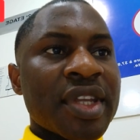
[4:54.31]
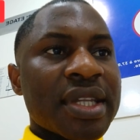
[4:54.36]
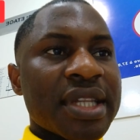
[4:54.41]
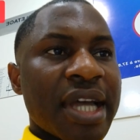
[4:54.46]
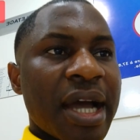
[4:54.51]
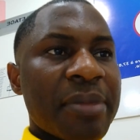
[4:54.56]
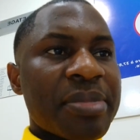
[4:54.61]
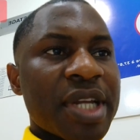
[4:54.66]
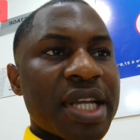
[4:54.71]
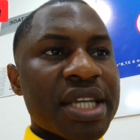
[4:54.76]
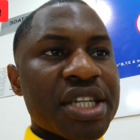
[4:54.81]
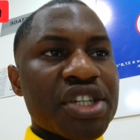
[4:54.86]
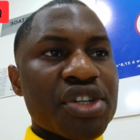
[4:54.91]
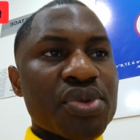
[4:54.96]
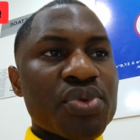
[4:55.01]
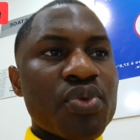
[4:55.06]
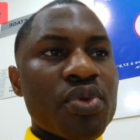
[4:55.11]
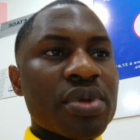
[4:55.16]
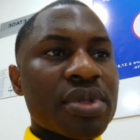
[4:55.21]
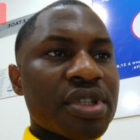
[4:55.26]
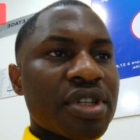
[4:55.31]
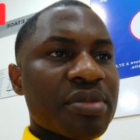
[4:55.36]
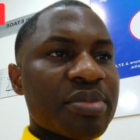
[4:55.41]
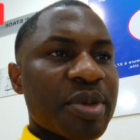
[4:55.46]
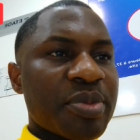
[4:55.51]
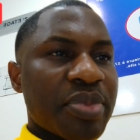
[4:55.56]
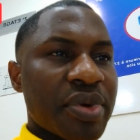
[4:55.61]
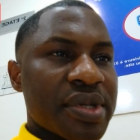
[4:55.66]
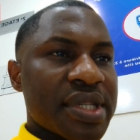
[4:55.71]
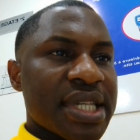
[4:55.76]
The application would not
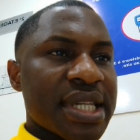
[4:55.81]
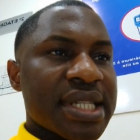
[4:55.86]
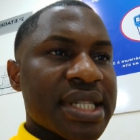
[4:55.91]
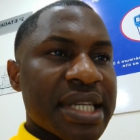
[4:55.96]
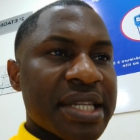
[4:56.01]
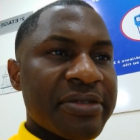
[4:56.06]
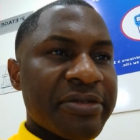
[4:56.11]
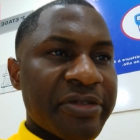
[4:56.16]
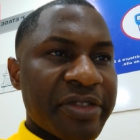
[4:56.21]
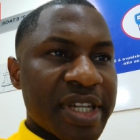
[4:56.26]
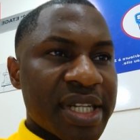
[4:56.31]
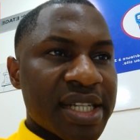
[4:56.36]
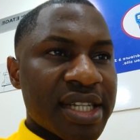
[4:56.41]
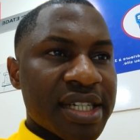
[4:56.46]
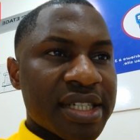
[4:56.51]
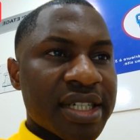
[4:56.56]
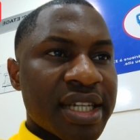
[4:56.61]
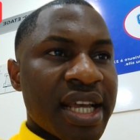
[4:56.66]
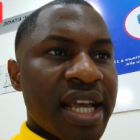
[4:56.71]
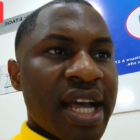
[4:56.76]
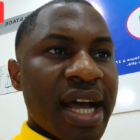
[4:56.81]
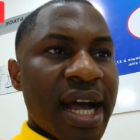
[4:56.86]
be processed in Finland.